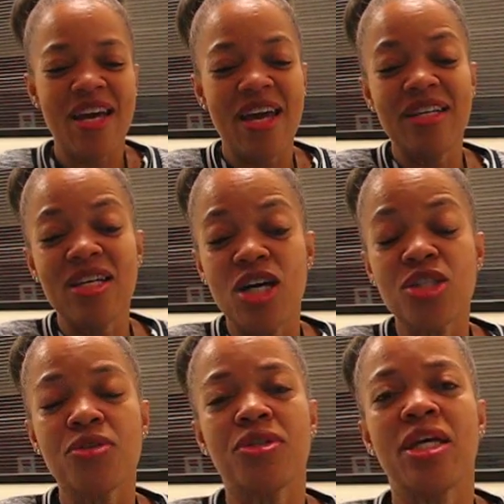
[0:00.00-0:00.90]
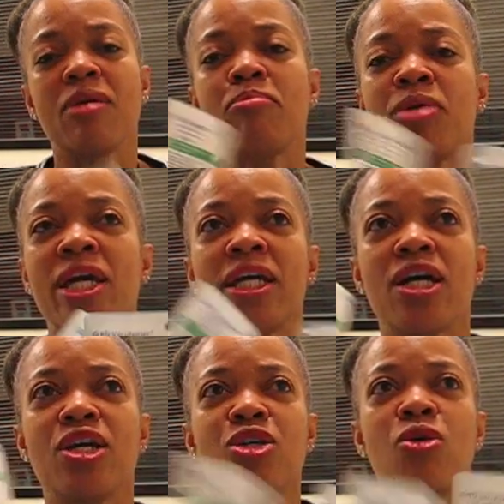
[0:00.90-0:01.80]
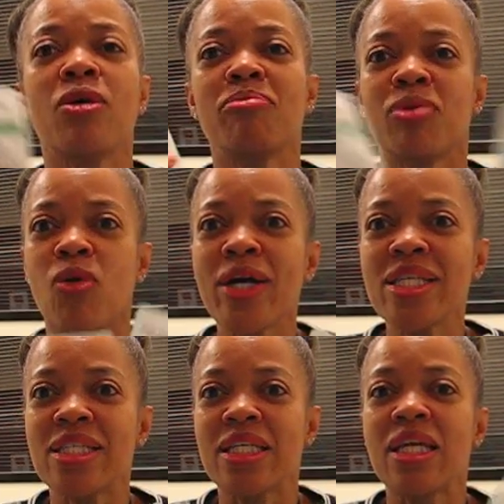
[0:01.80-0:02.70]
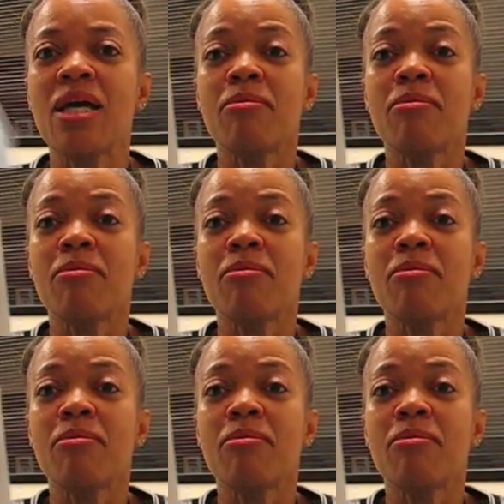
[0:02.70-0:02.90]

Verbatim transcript: And the other thing, pick your poison.